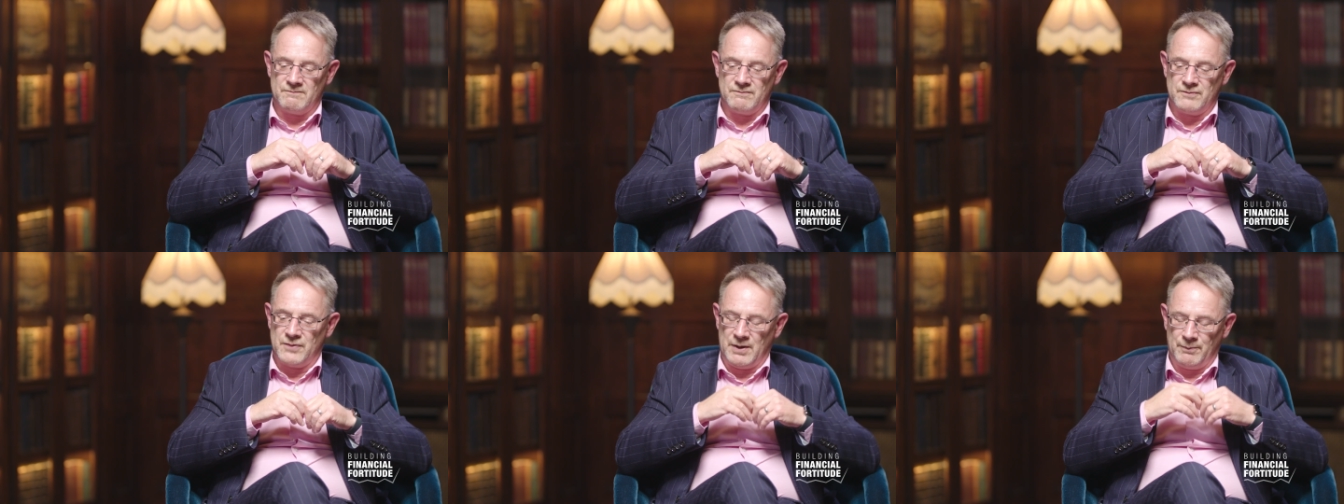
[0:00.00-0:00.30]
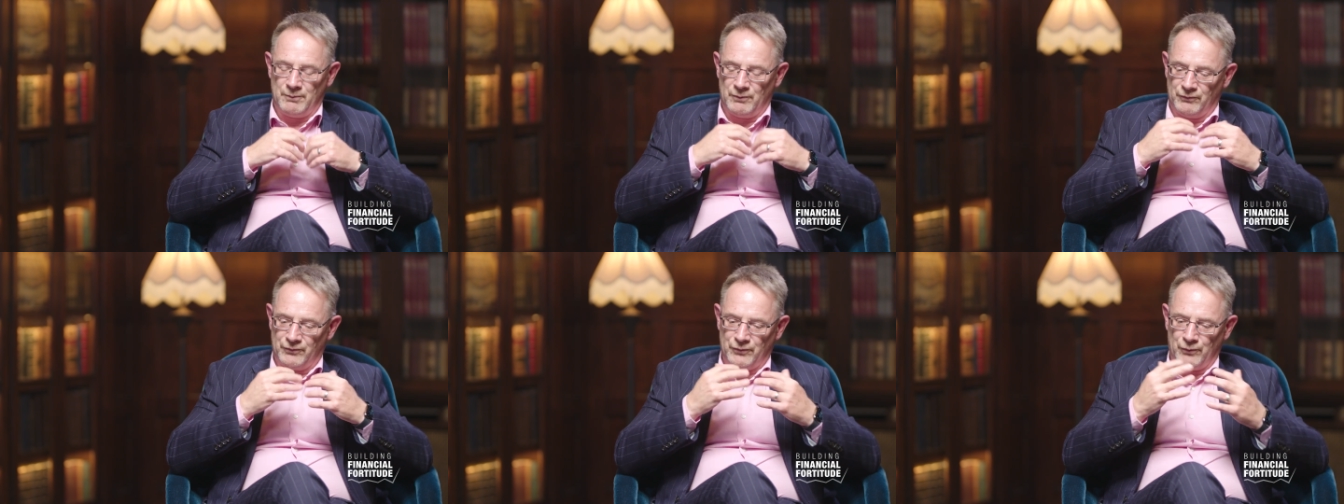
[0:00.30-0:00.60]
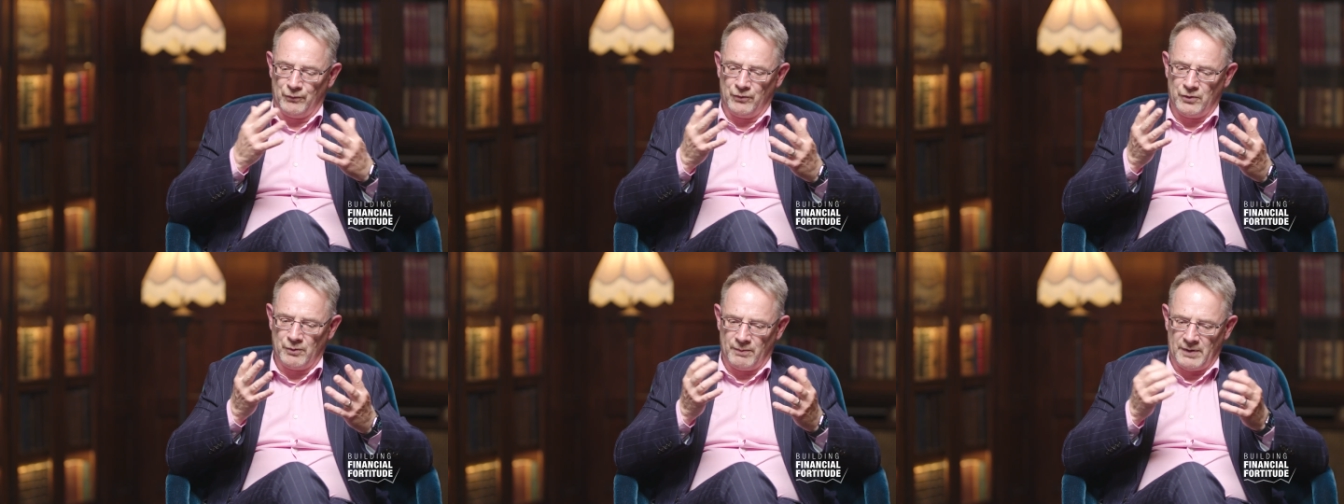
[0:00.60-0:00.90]
People
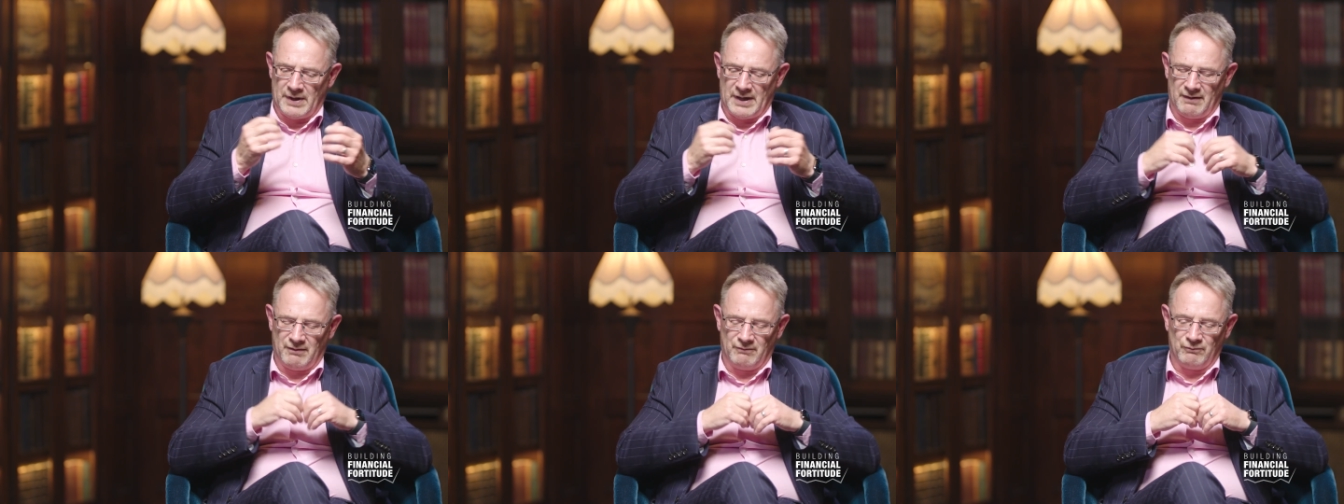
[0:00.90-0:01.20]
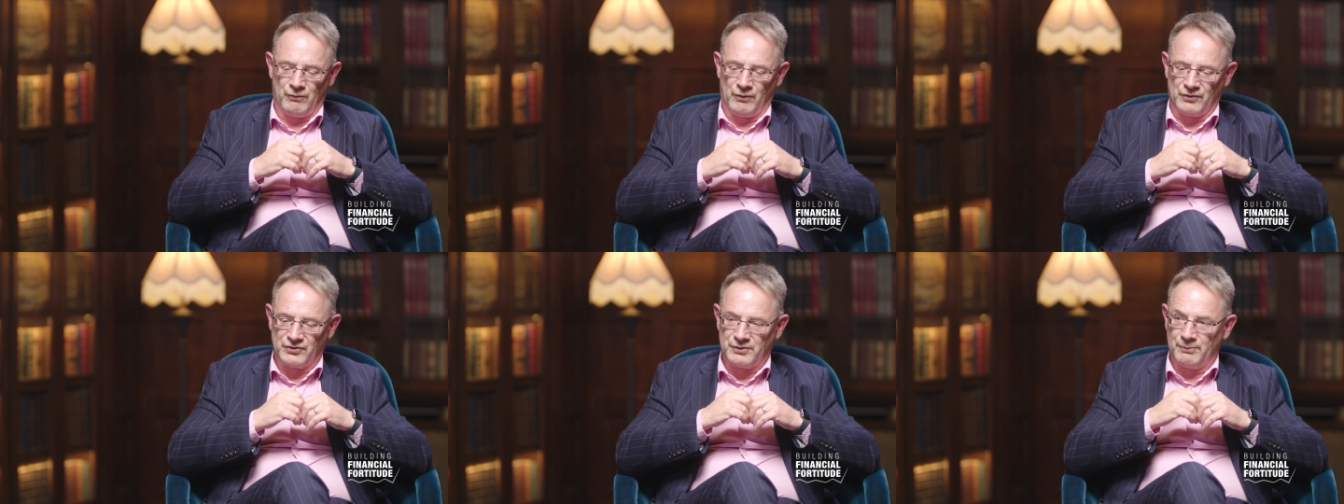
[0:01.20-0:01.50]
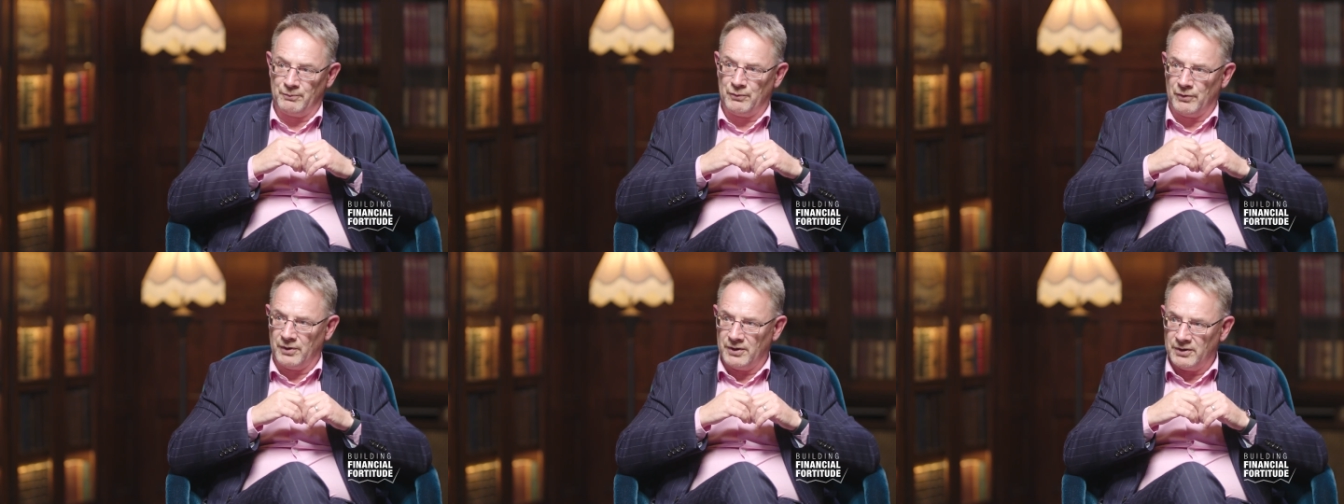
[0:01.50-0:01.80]
talk about what's the
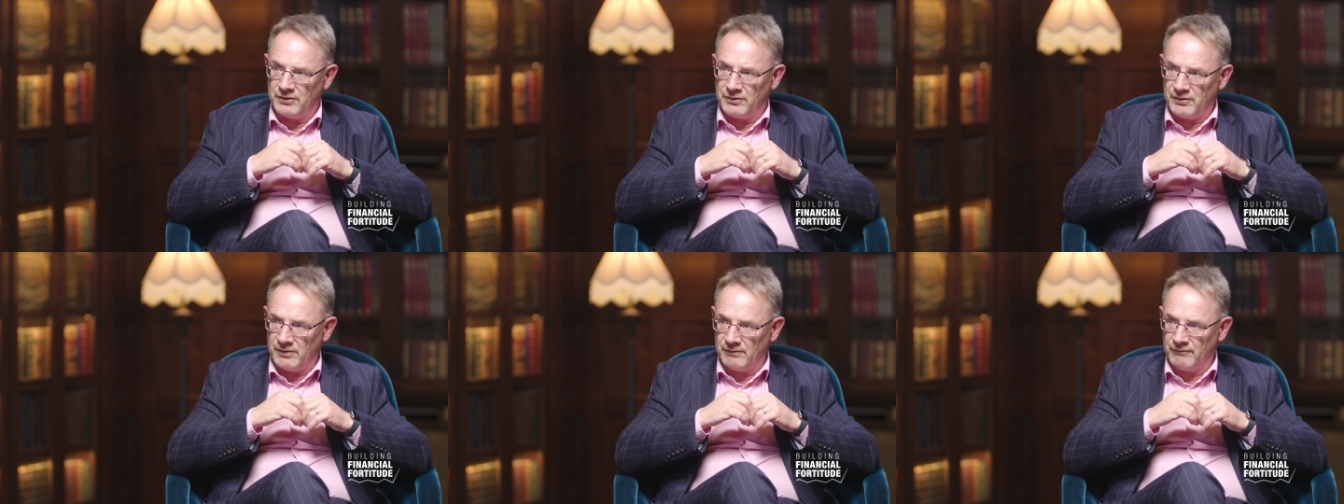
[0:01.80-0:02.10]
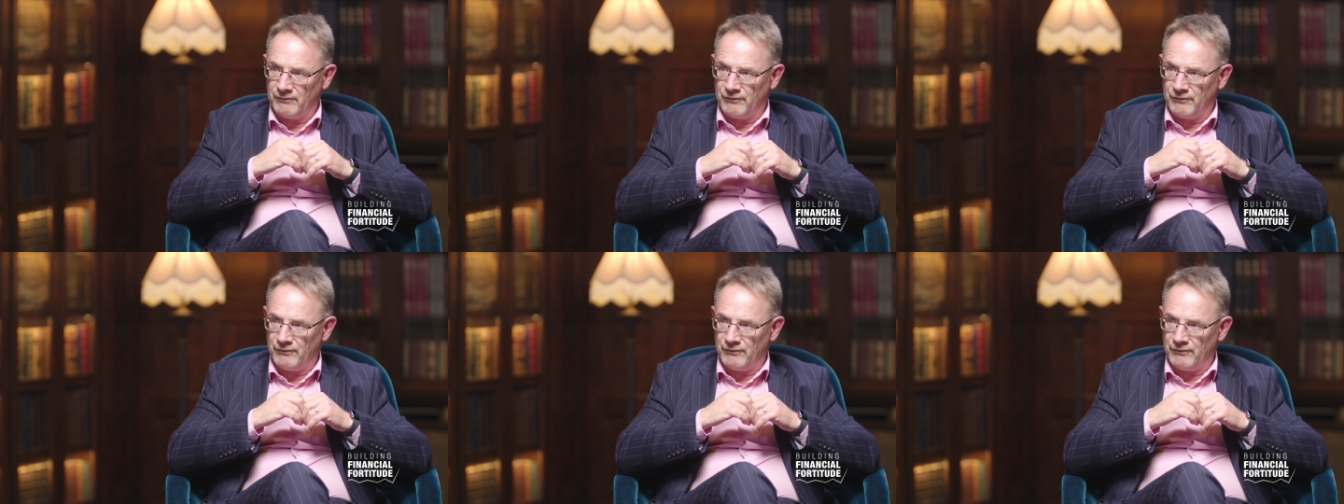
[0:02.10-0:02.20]
point in doing